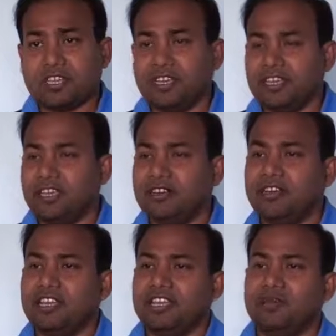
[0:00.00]
Here
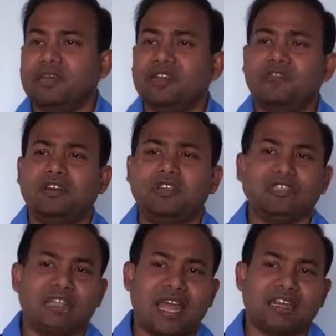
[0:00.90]
the benefit
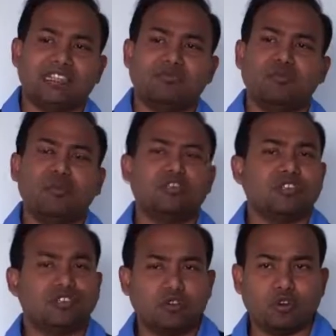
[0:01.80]
is that it is more
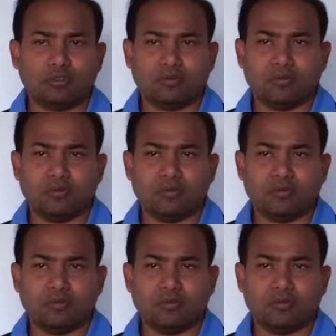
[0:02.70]
secure,